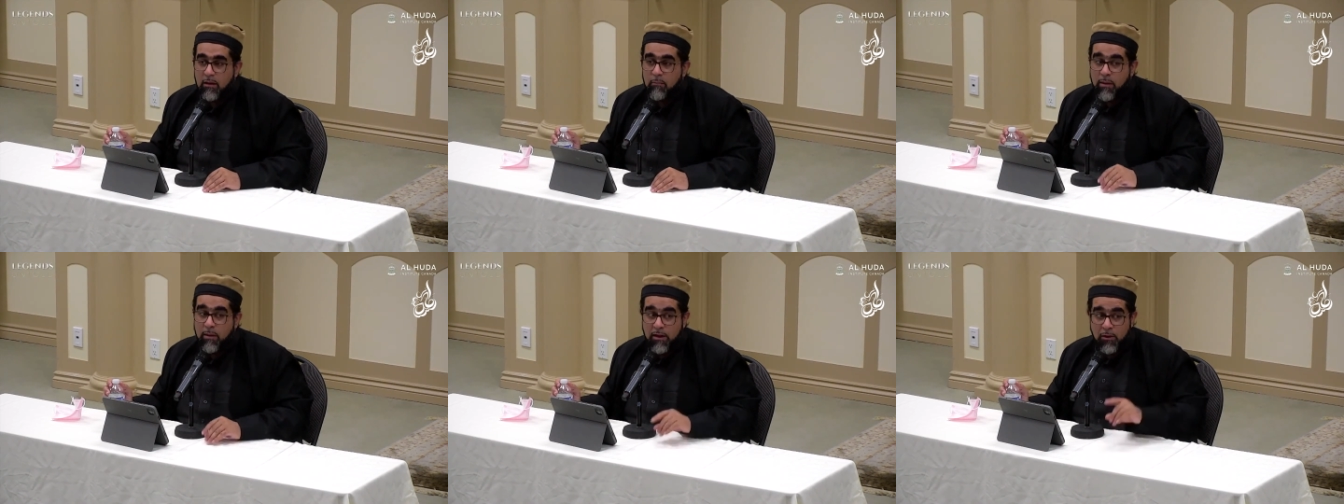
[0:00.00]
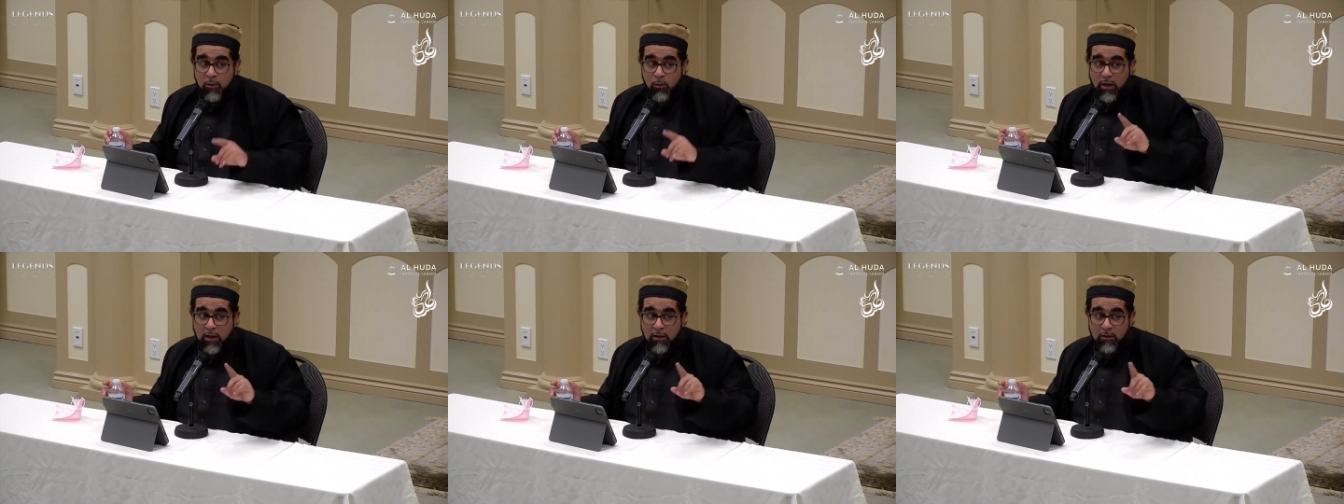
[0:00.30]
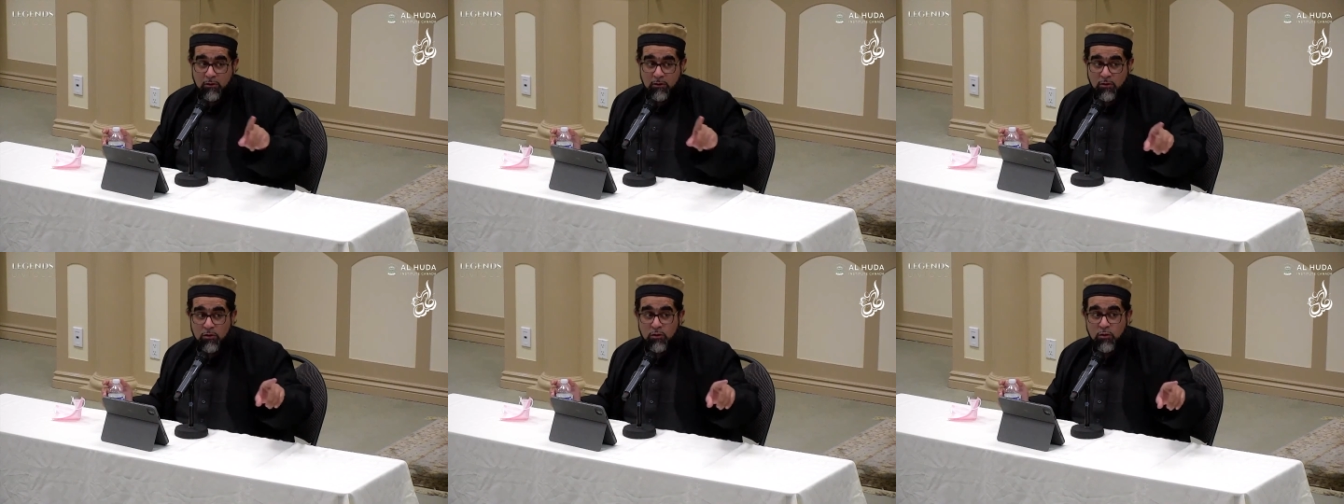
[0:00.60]
By the way,
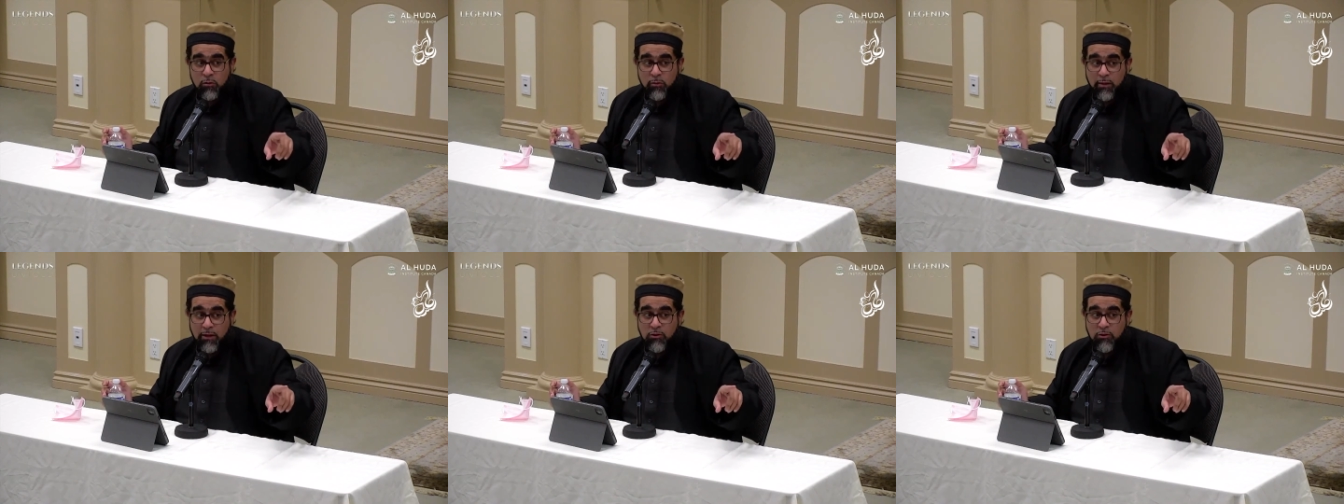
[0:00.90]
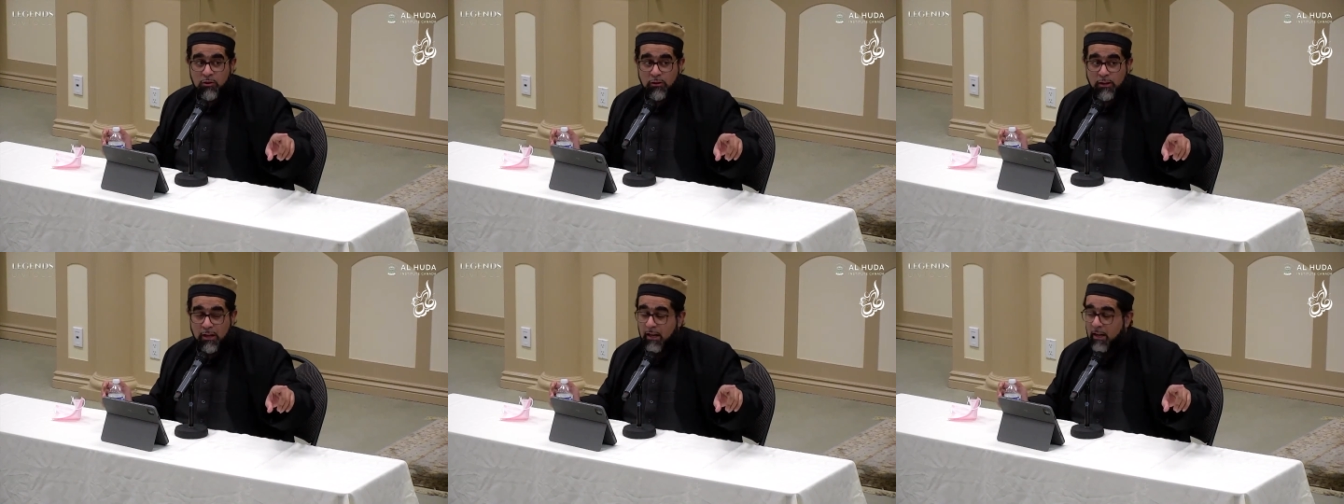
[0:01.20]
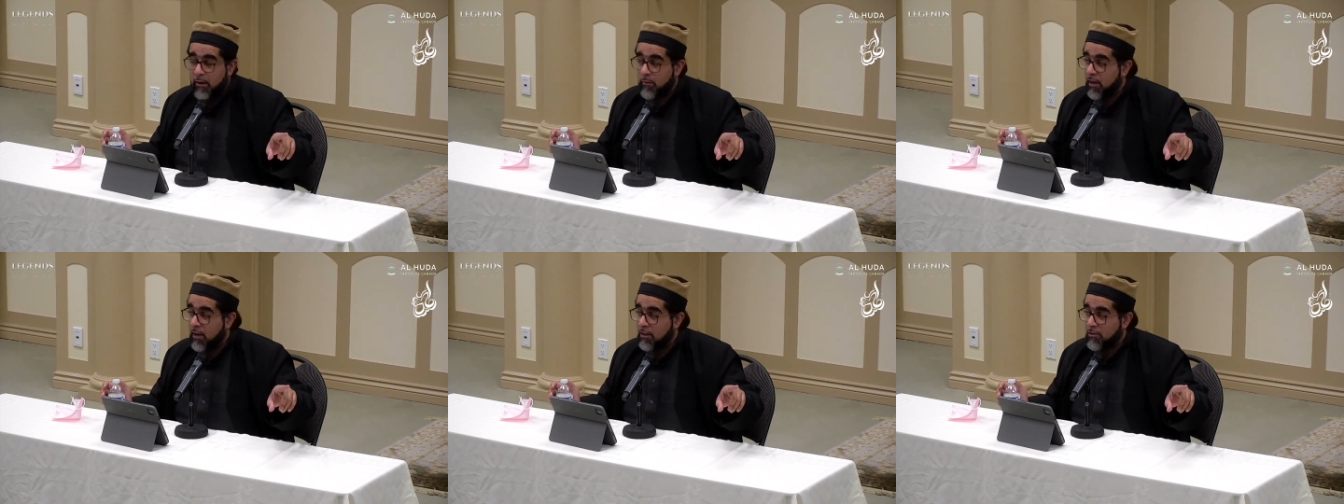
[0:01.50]
since you mentioned that,
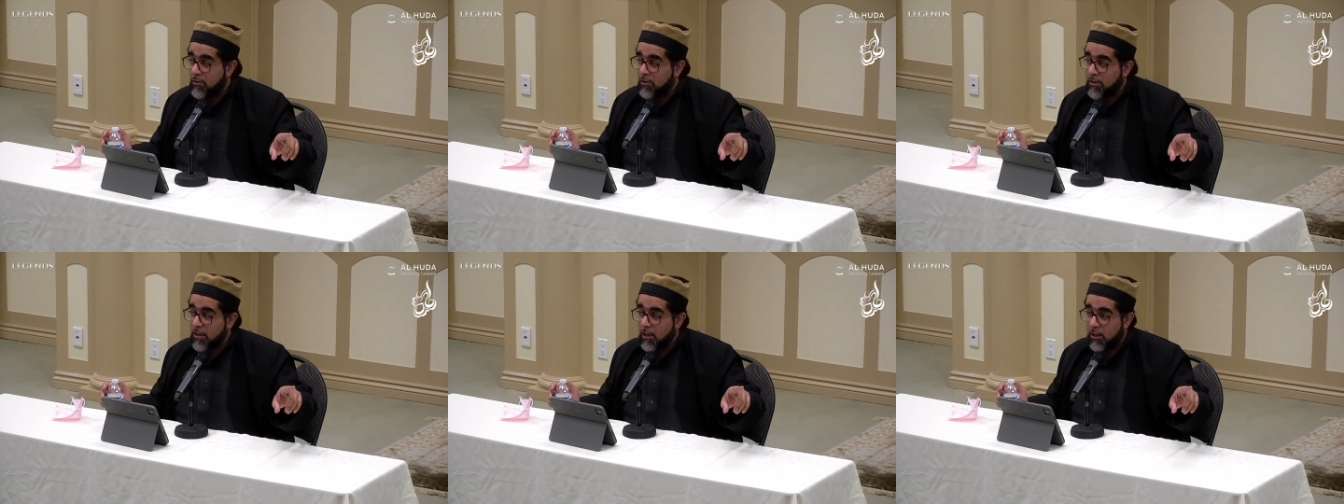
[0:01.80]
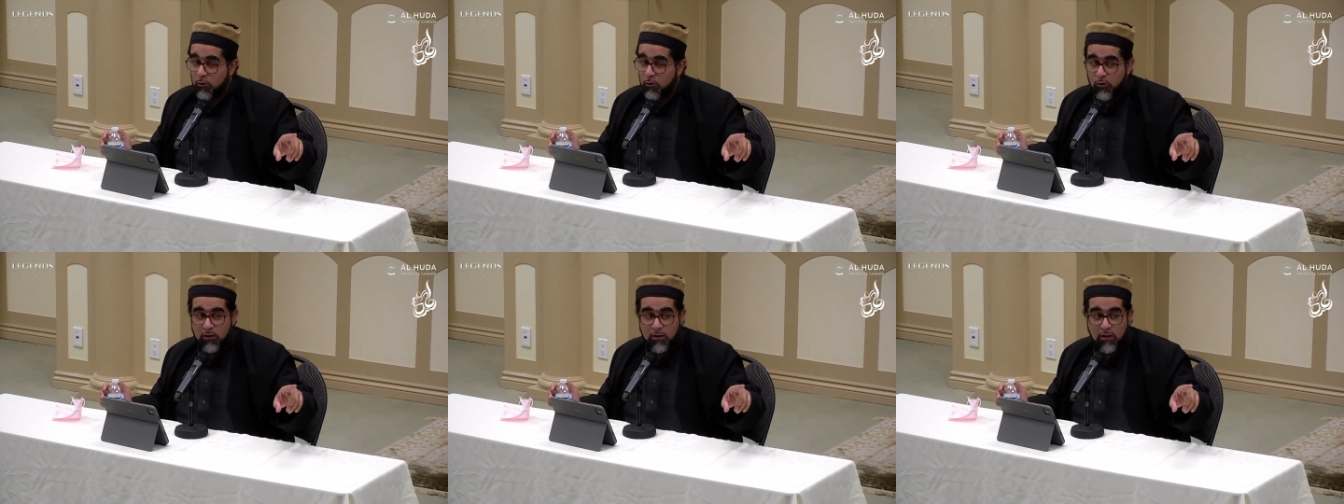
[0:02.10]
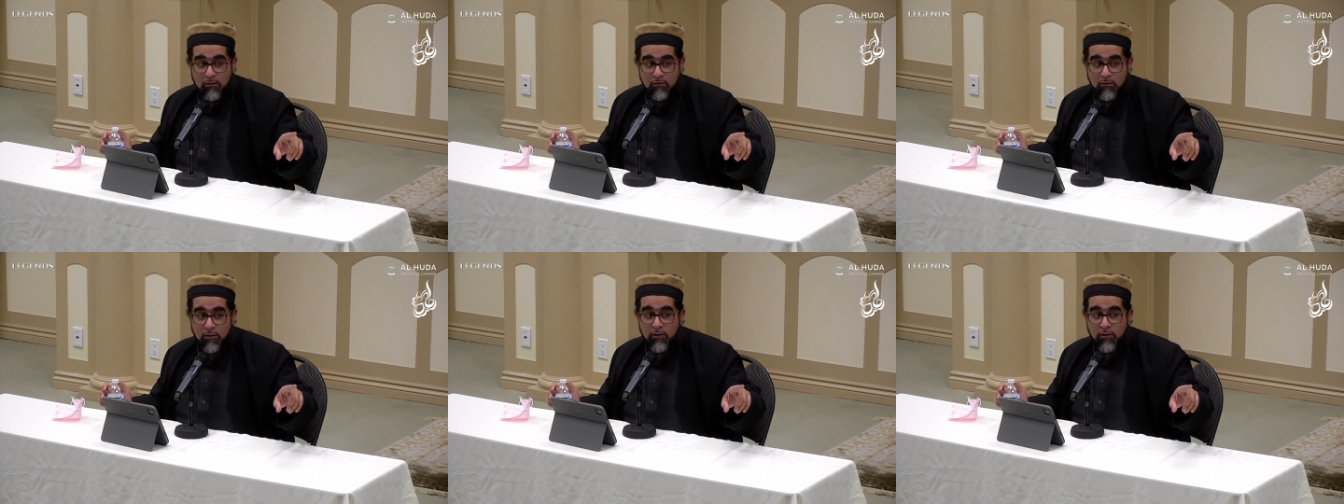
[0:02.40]
let me actually tell you
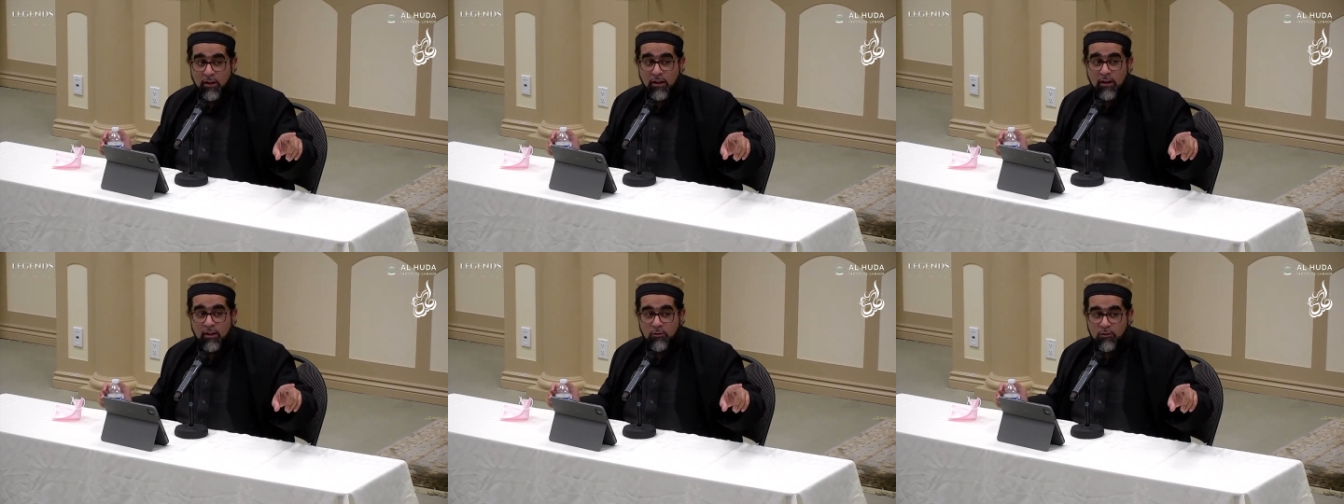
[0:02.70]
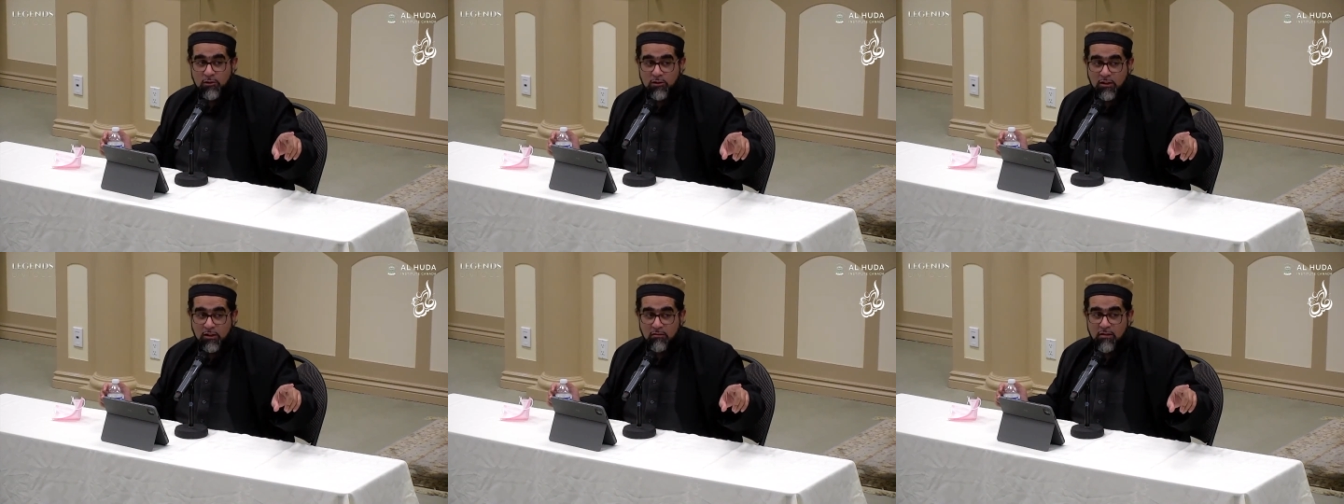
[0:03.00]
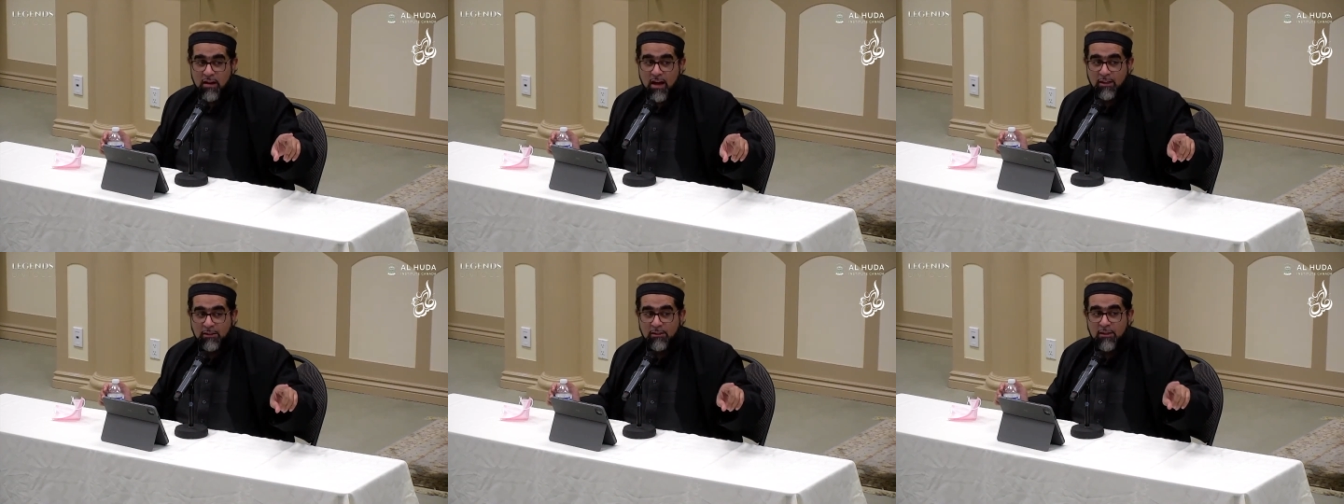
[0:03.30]
a, a, very interesting
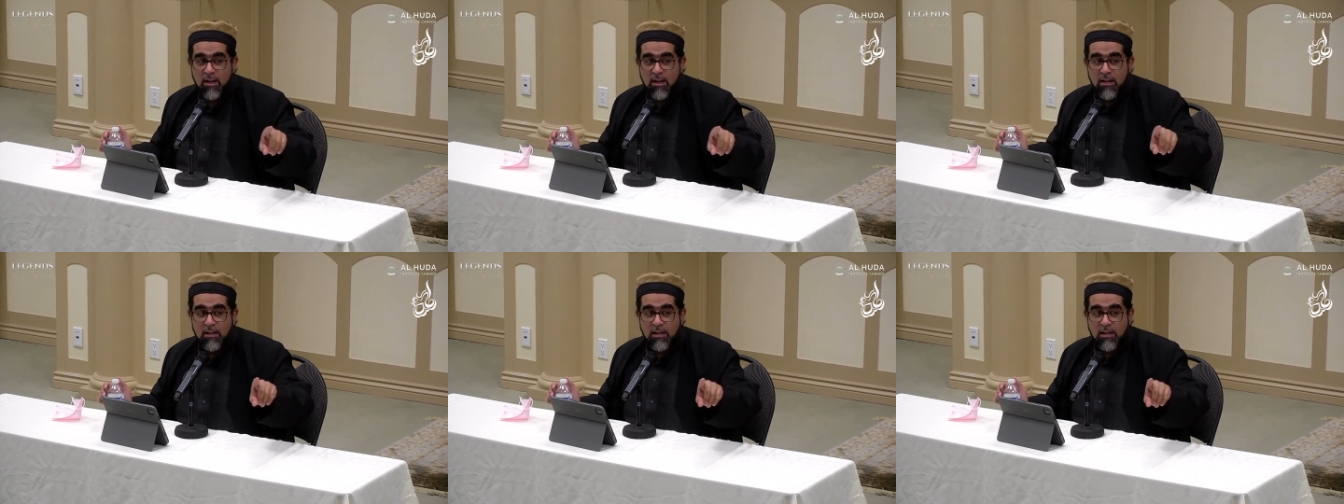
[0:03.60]
fact.